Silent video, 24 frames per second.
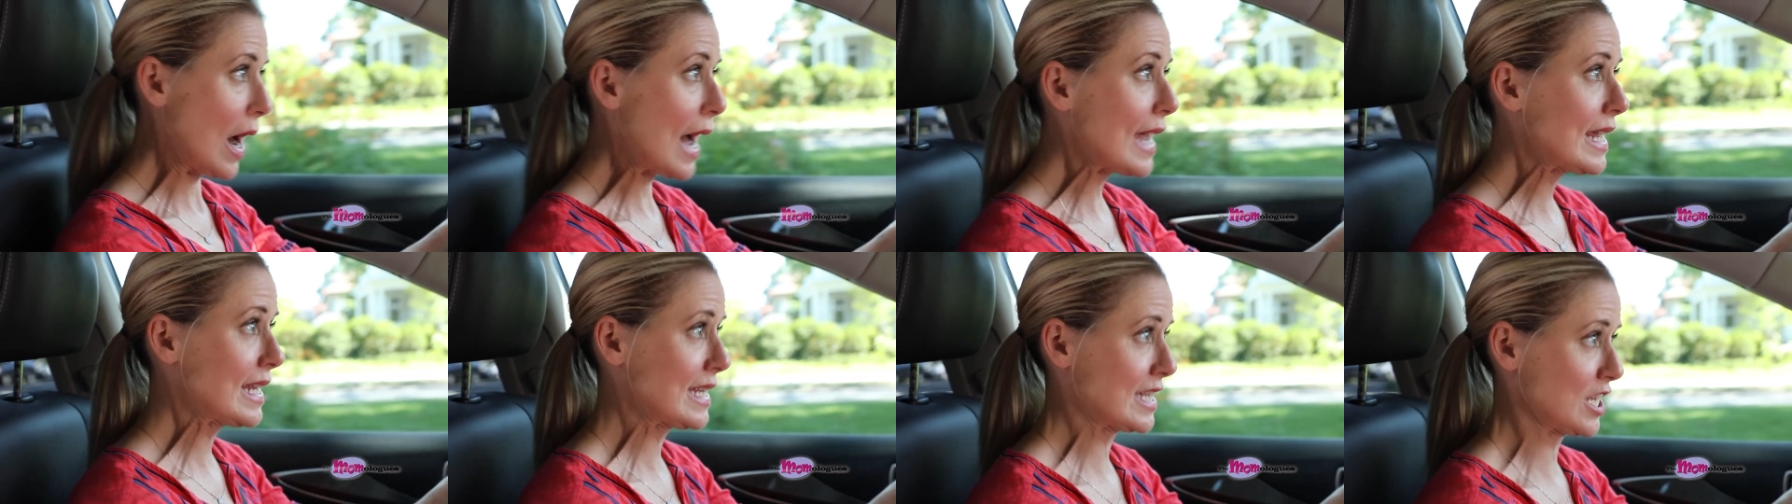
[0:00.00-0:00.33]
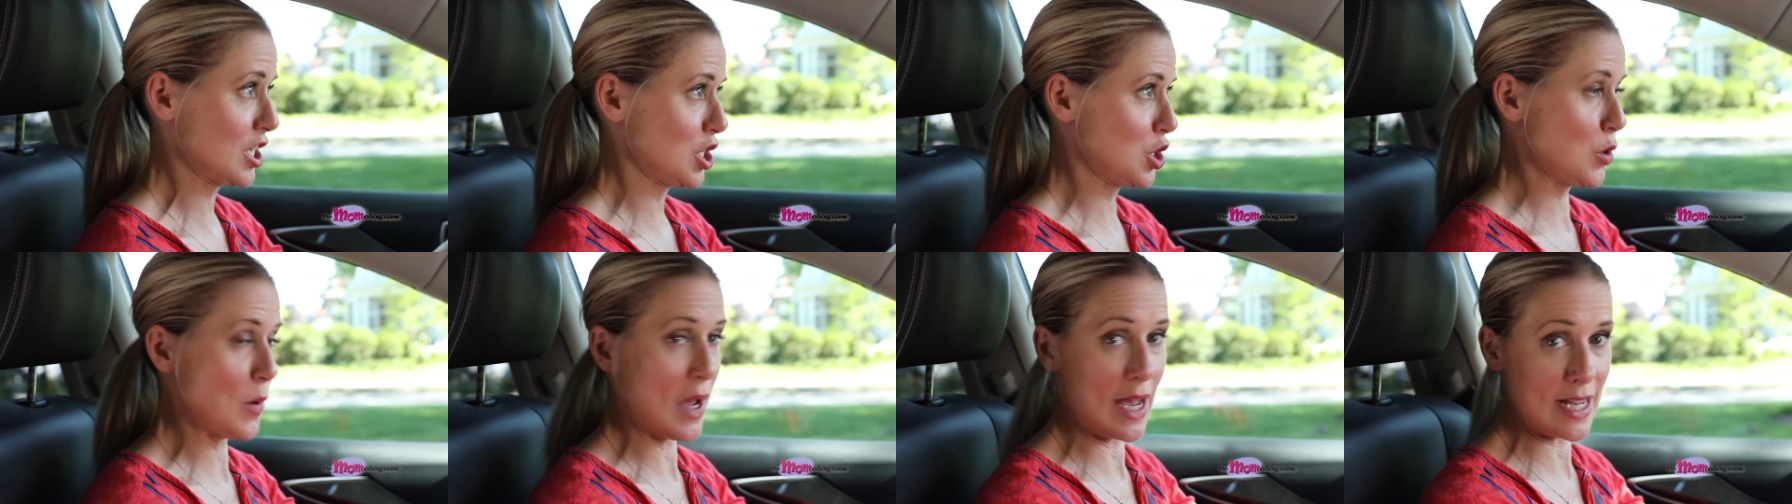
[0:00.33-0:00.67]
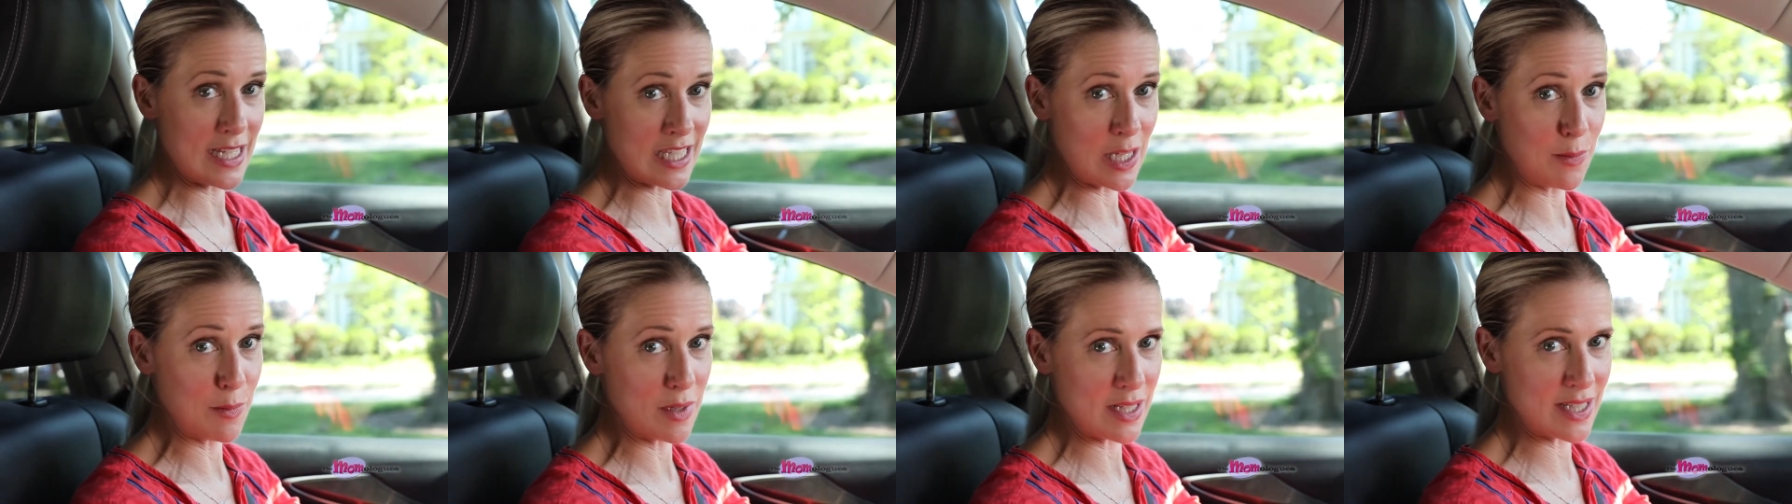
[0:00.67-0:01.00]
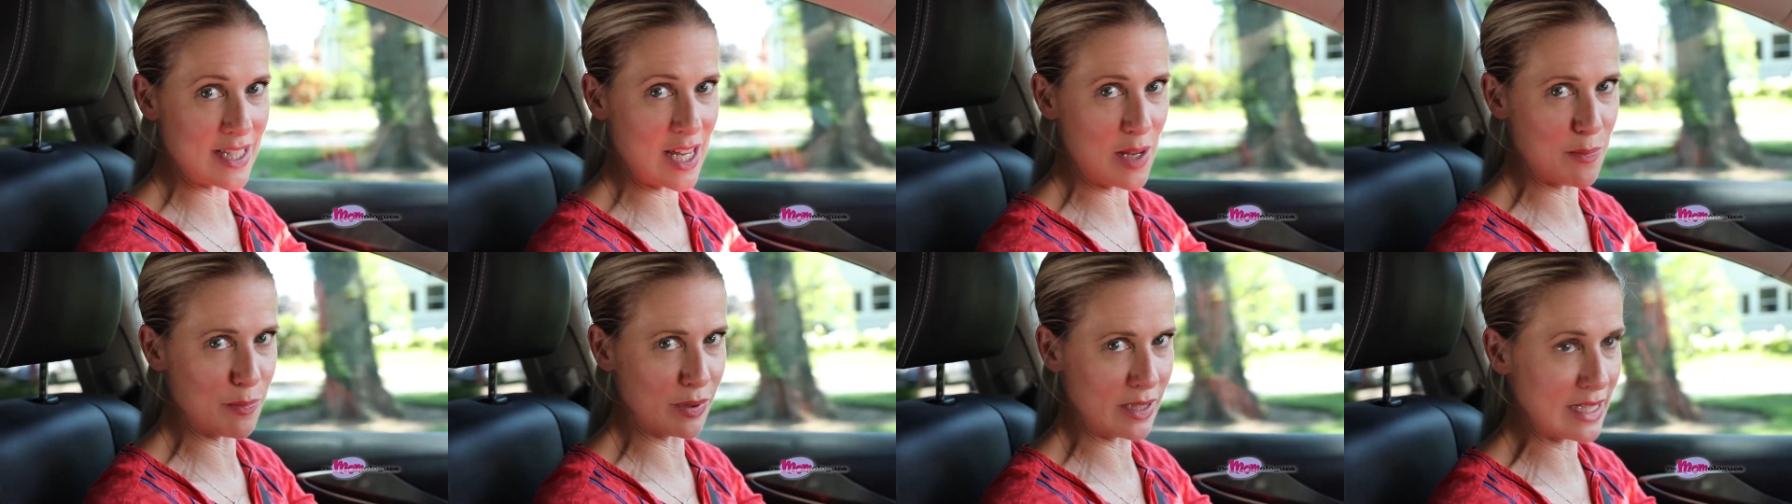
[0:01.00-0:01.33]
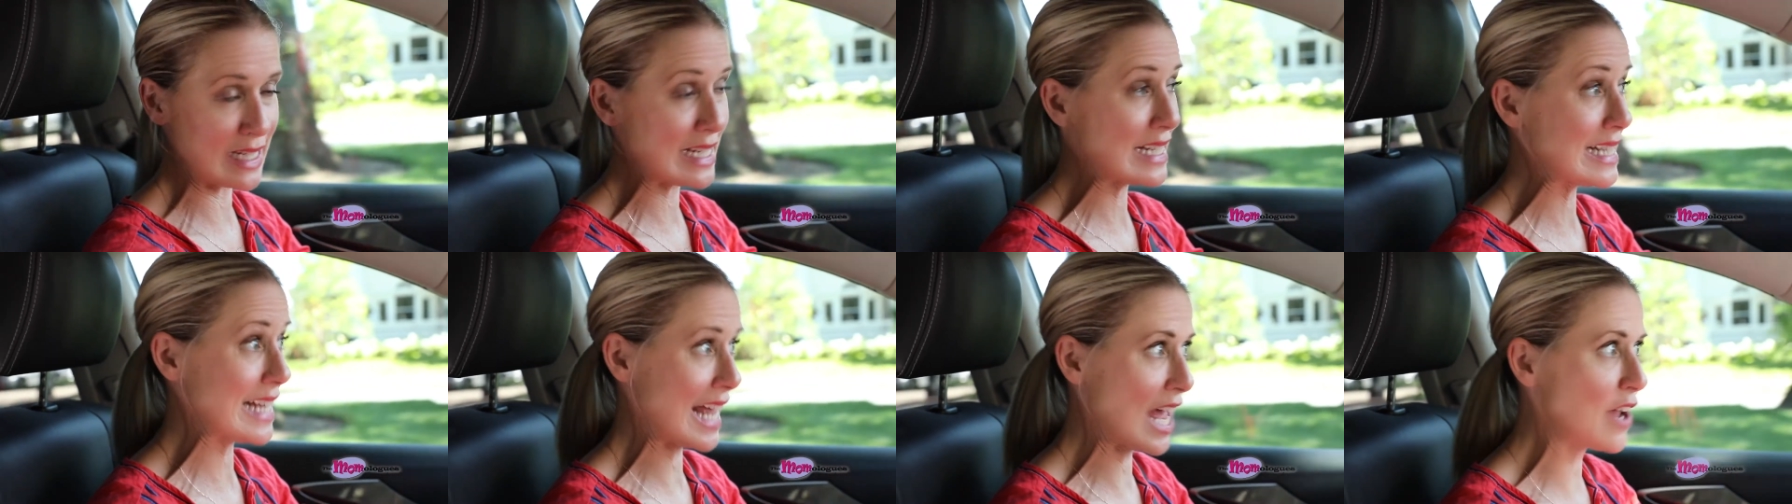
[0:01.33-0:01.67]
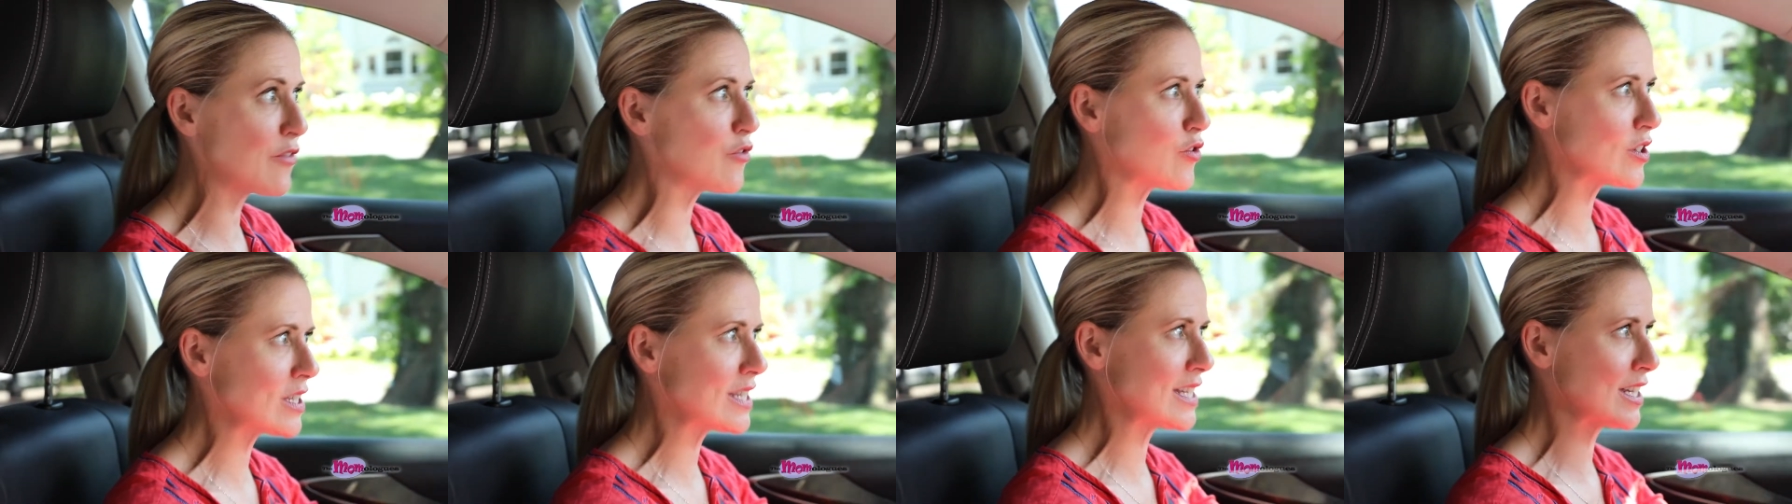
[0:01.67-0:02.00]
Why is it you ask them to say please
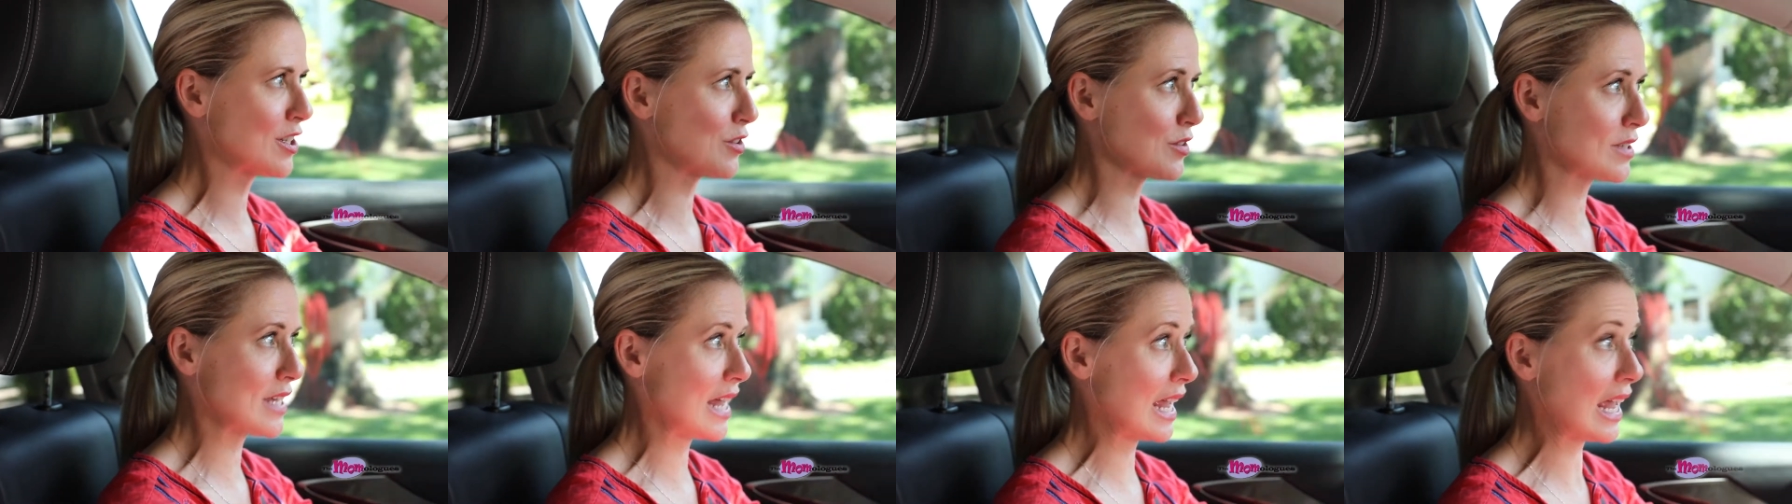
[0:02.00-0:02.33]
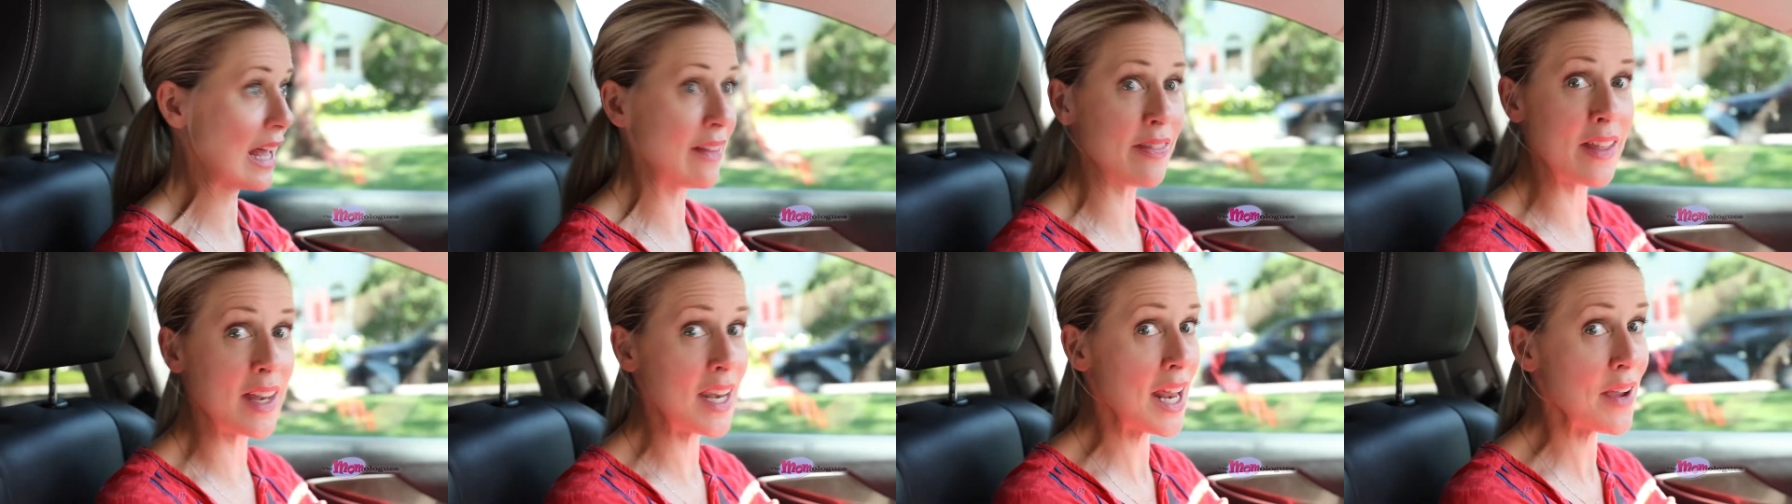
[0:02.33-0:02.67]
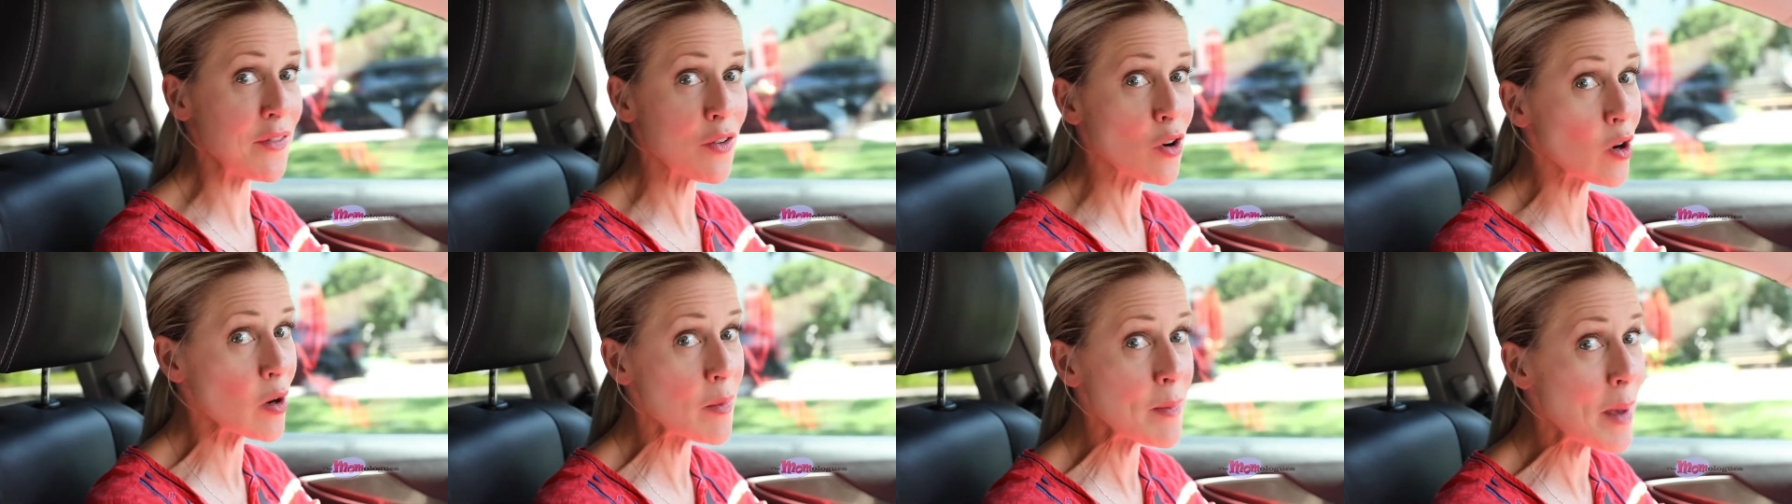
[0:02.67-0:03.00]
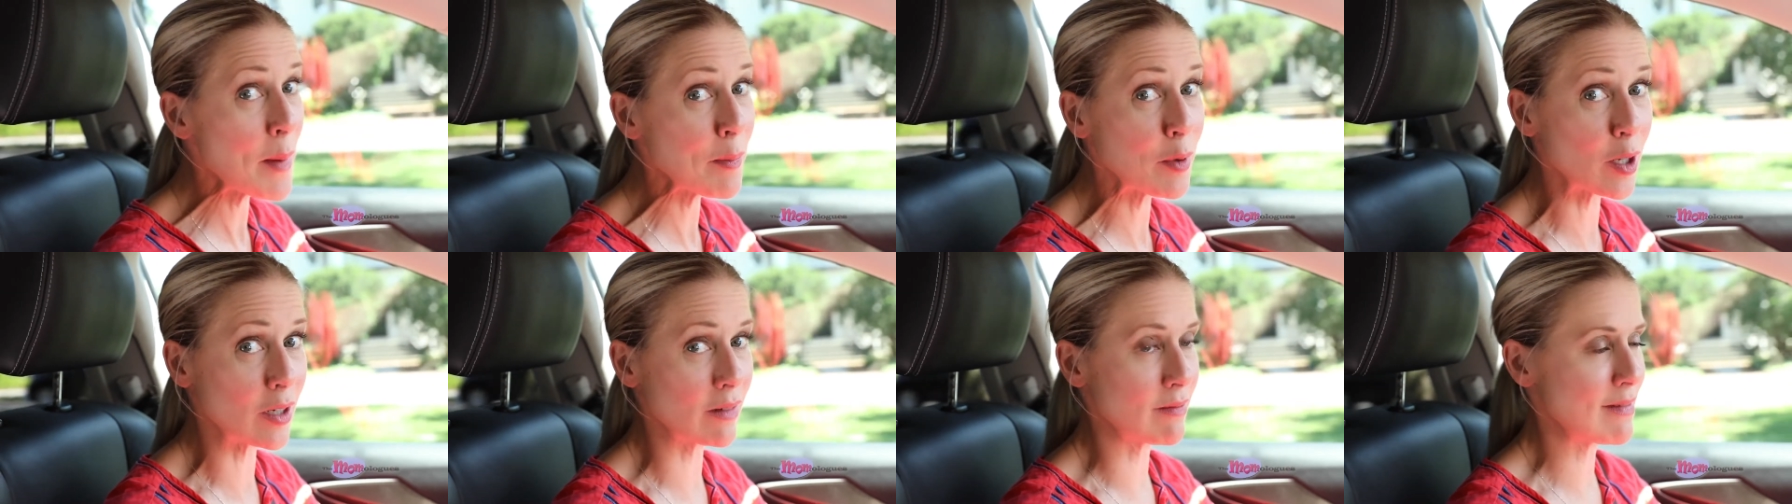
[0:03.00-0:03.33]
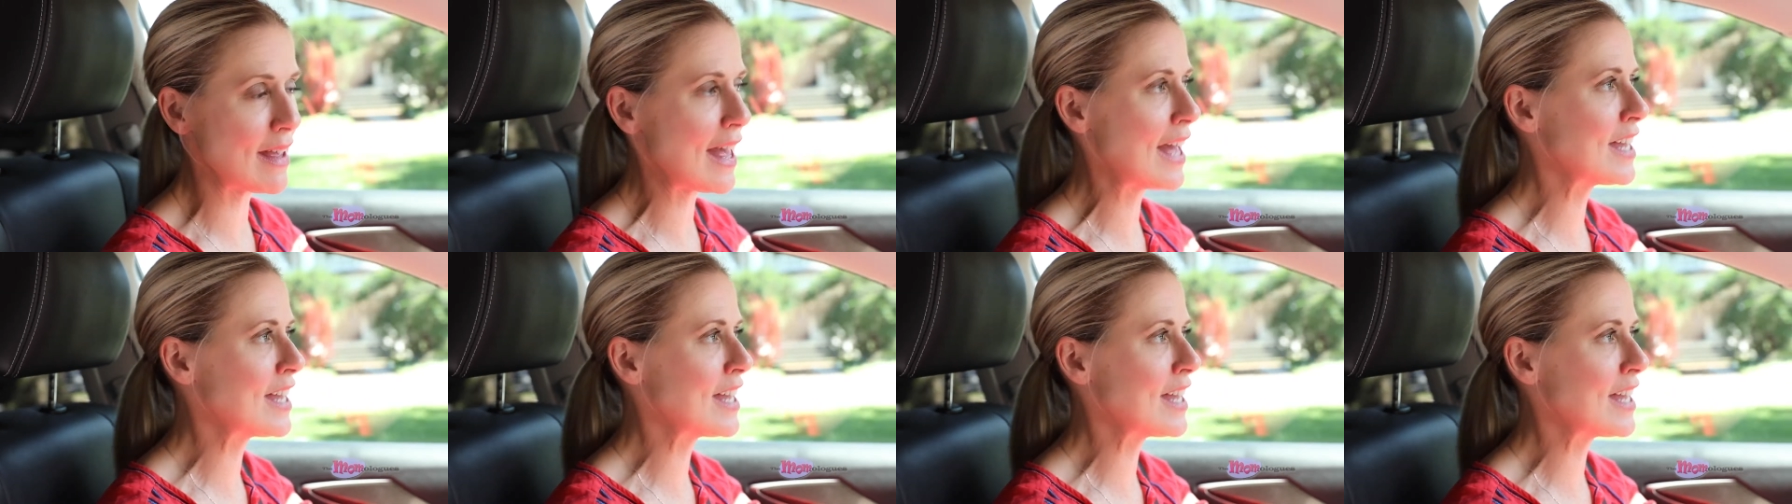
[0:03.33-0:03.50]
every single day and they never remember?